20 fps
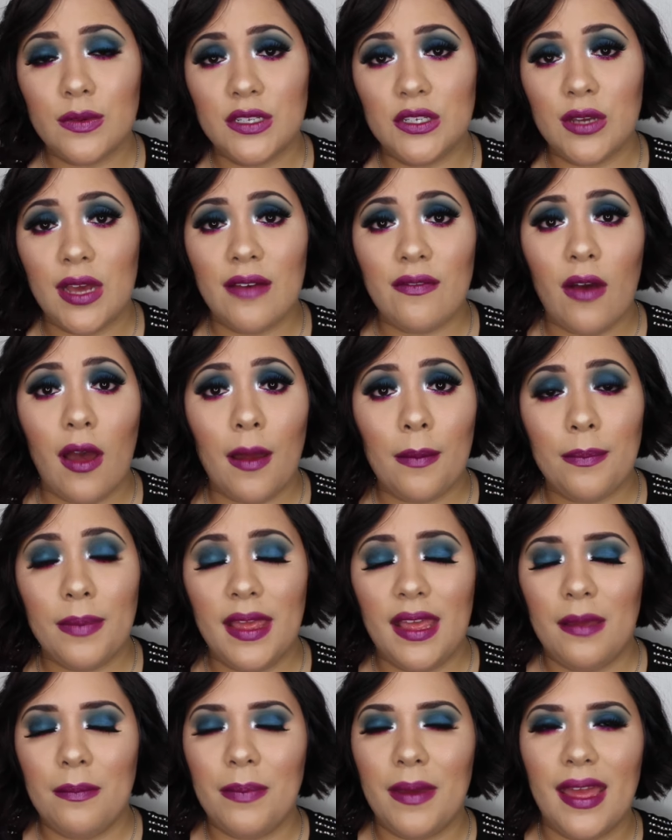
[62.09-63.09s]
we do have hot
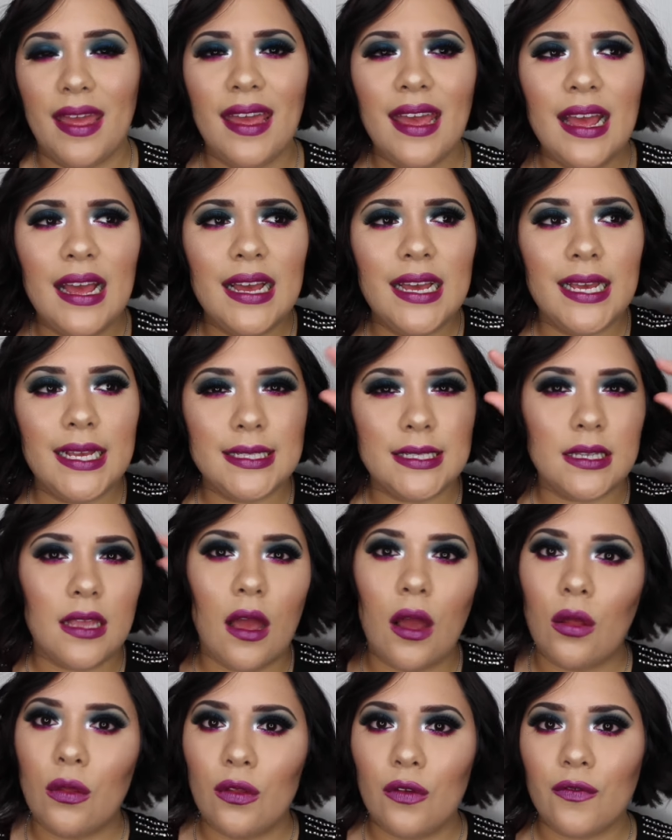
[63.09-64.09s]
pink, but it's
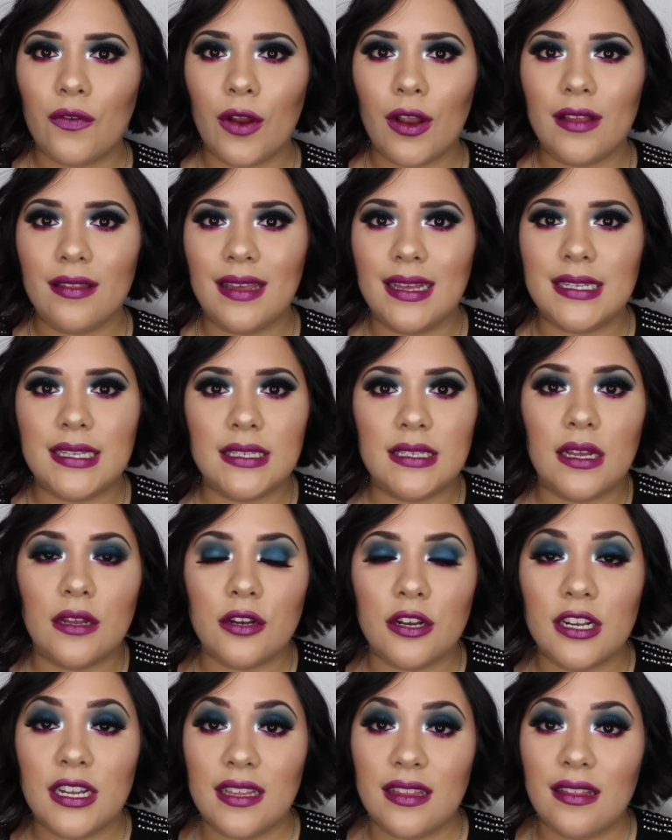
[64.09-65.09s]
not all over our lids. It's
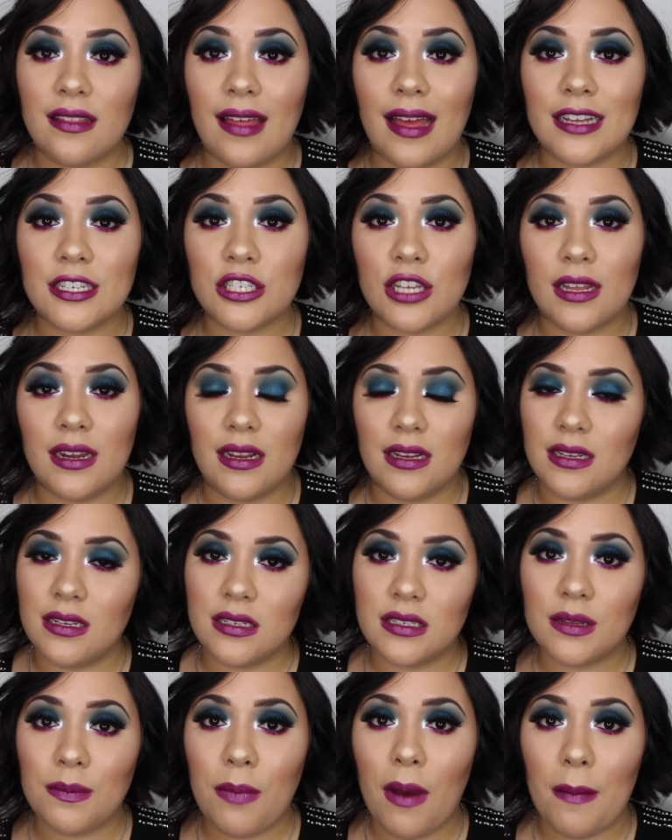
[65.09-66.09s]
underneath the lash line and
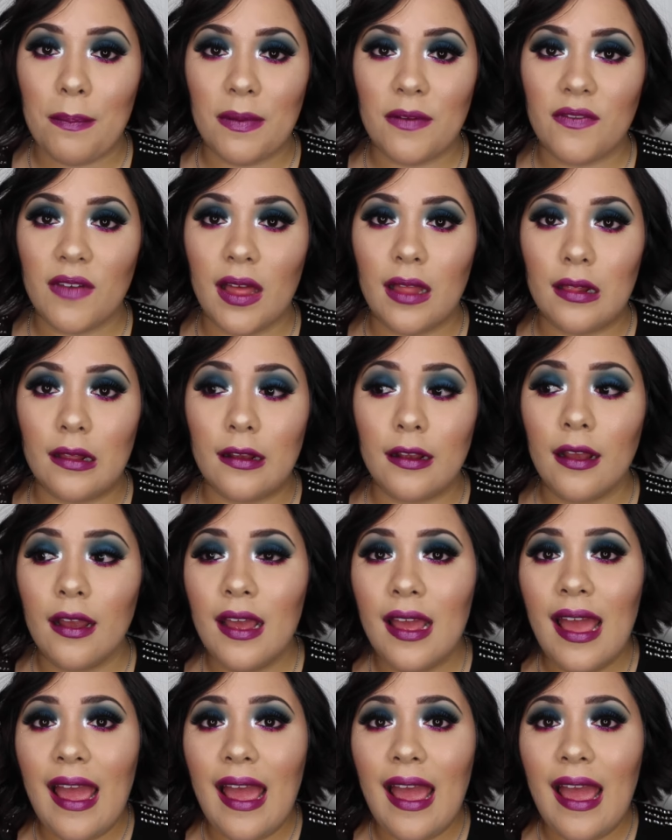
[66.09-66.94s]
it's a pop of color.